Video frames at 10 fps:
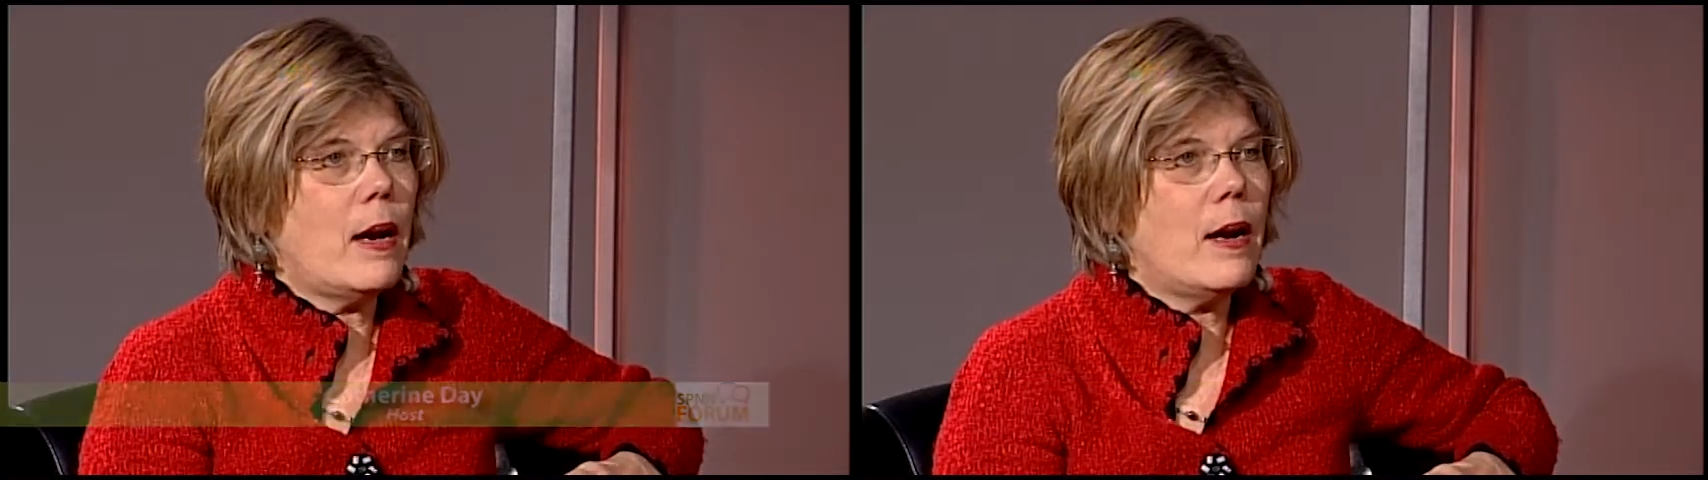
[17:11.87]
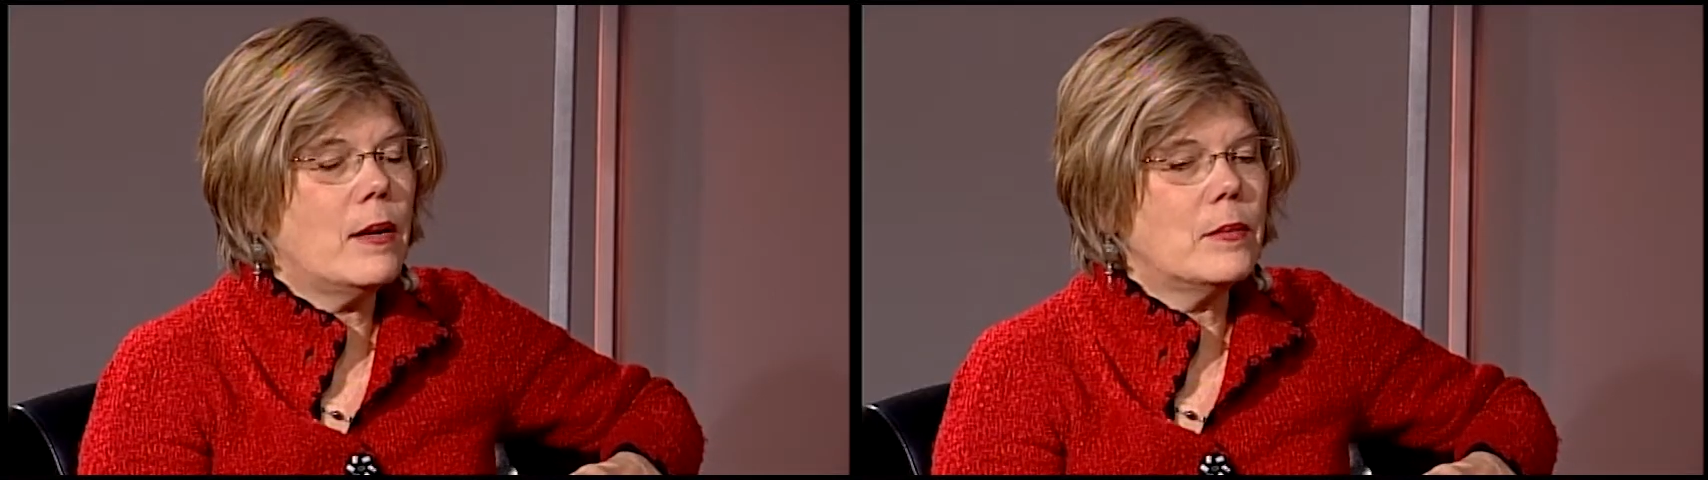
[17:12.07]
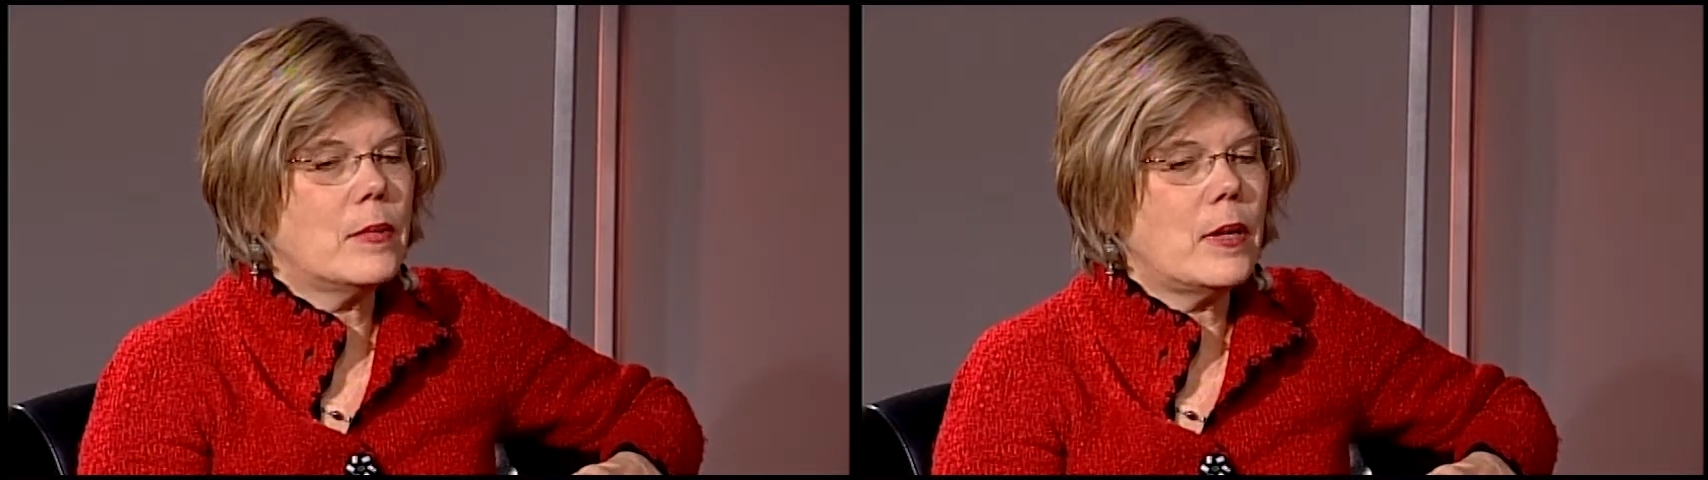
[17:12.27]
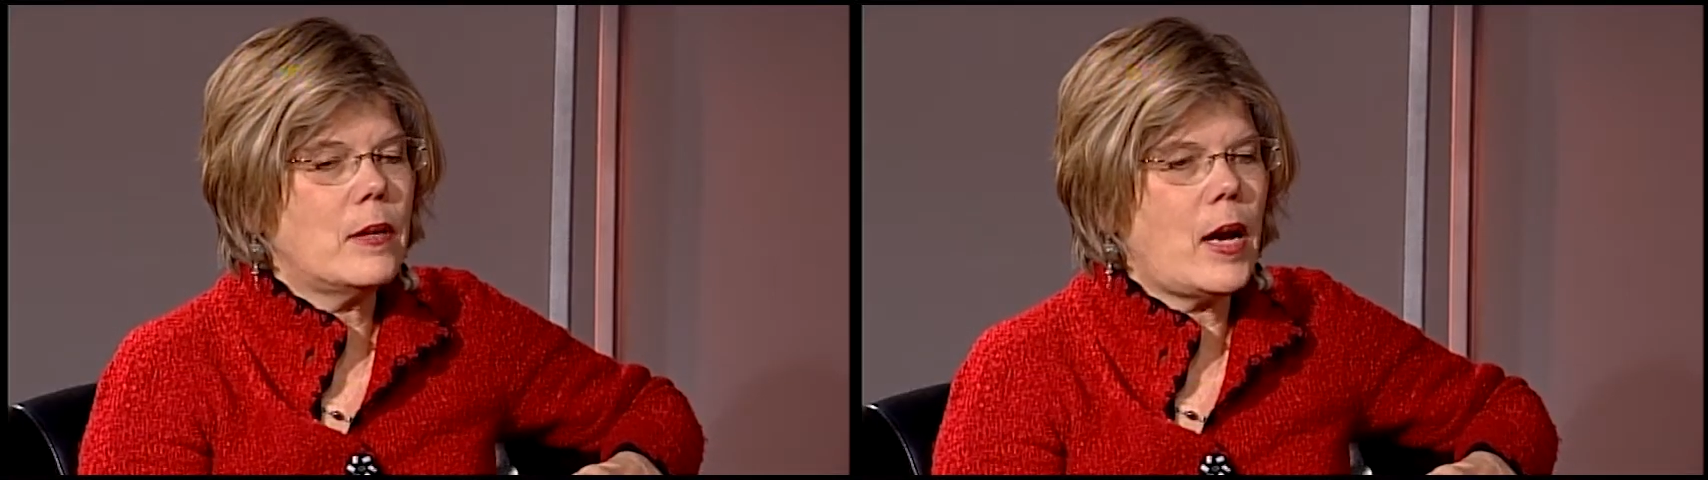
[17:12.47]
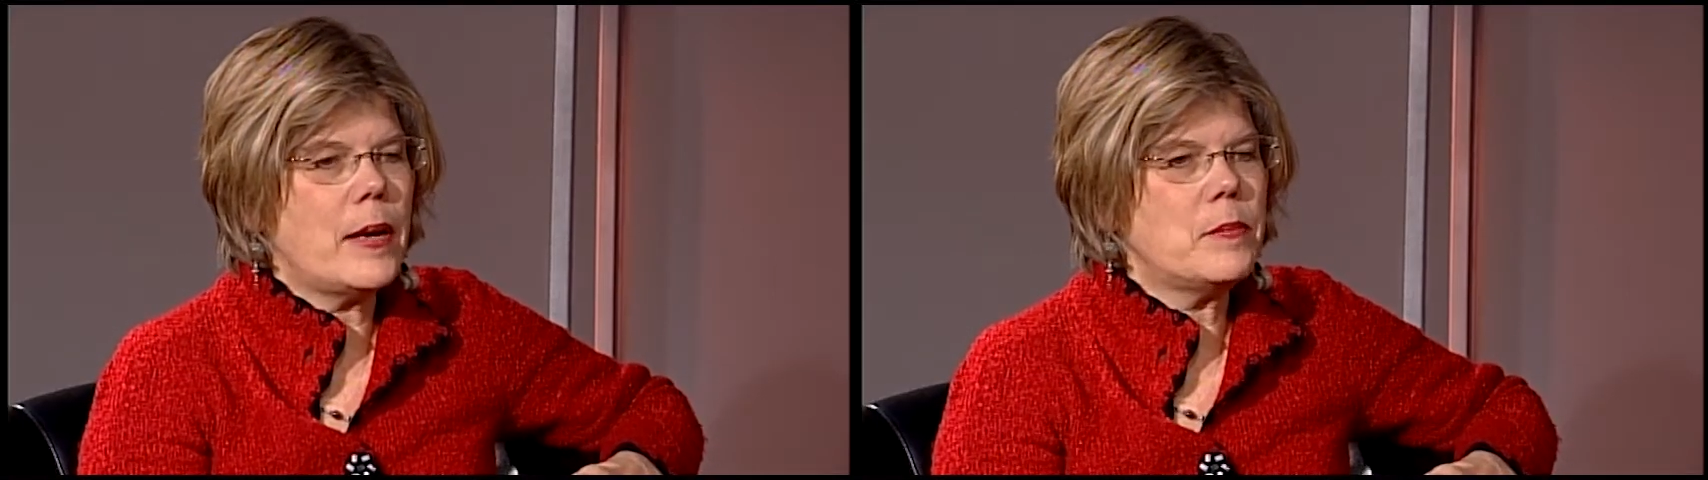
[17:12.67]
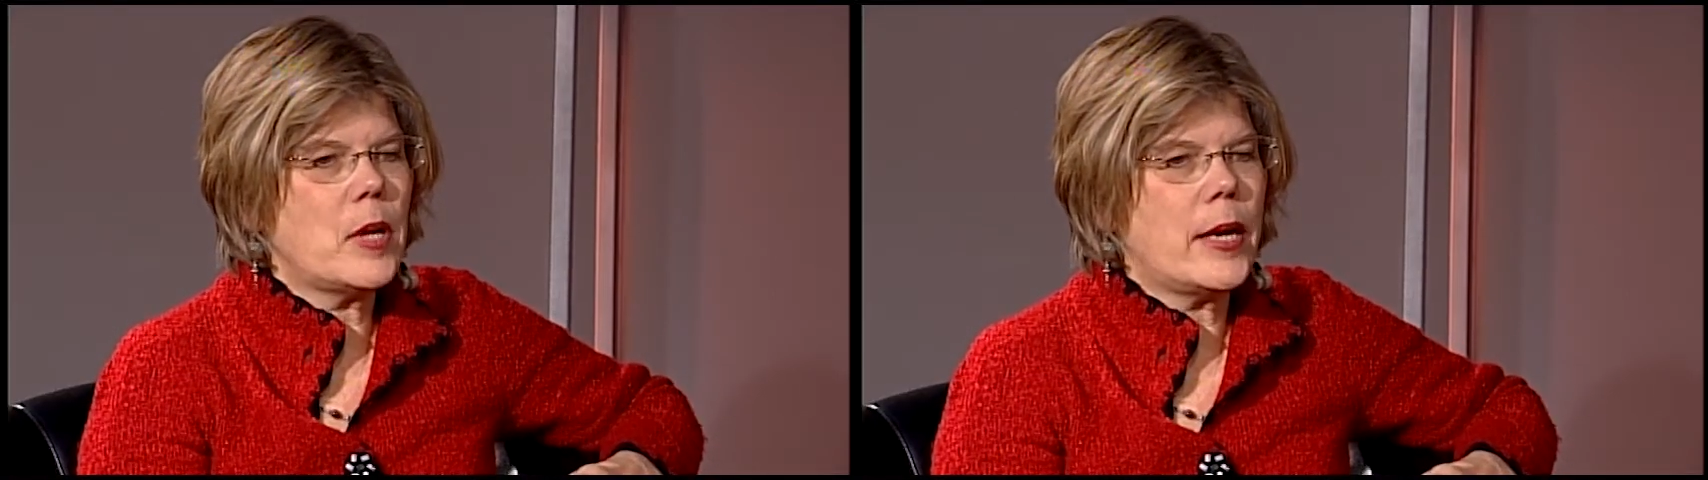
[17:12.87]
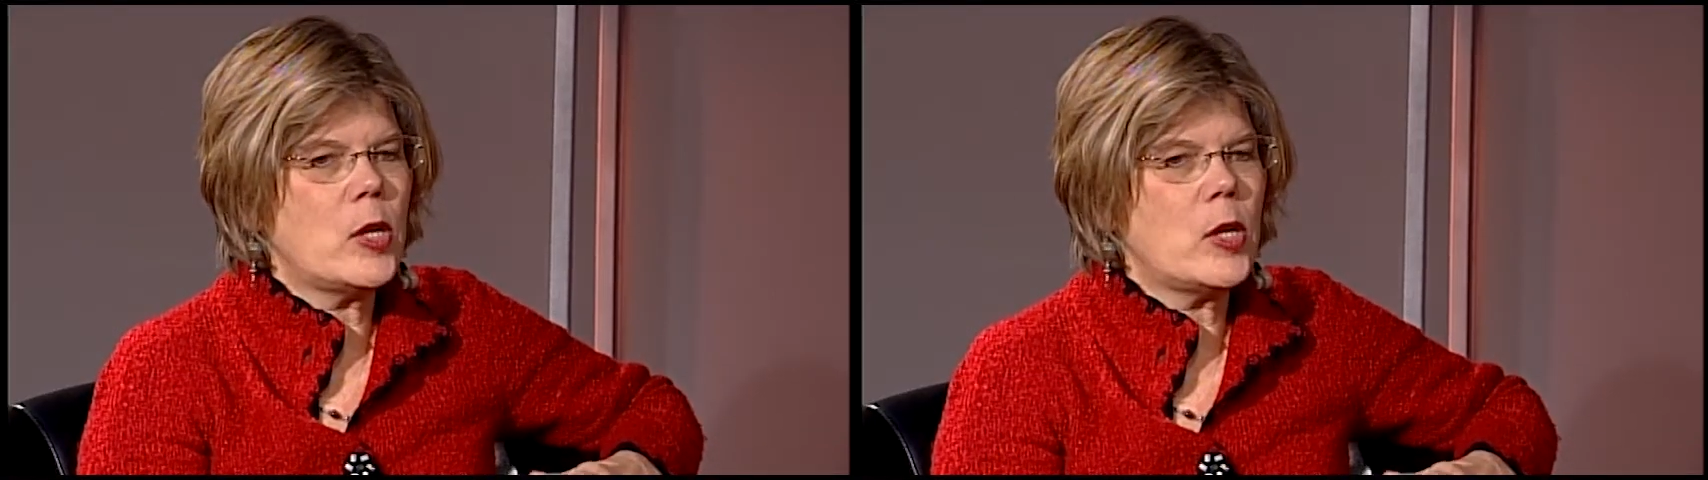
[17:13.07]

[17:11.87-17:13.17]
Uh, I, I,